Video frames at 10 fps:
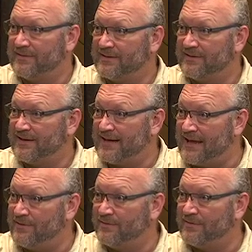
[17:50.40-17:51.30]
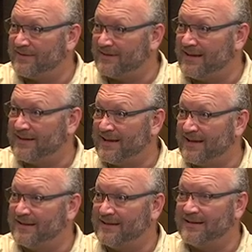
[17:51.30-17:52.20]
Just let you sink
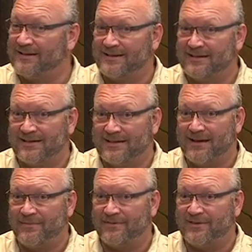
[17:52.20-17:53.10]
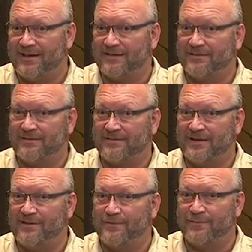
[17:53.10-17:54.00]
that in. Mm. Yeah. So that's
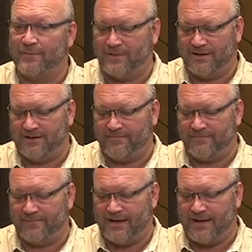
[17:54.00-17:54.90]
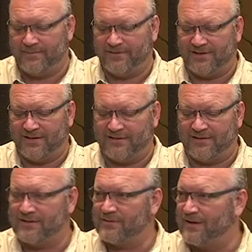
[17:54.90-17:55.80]
the other 48% is
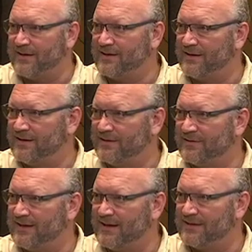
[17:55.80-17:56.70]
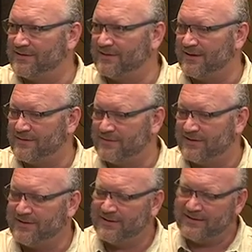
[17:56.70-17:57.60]
like credit cards, cash, etc.
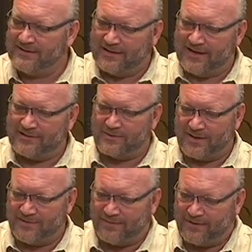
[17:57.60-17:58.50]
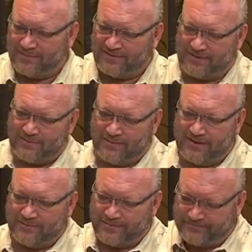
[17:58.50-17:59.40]
And 25% of
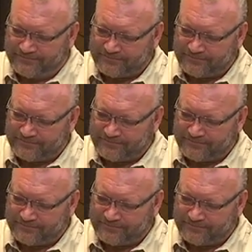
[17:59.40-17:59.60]
wealth.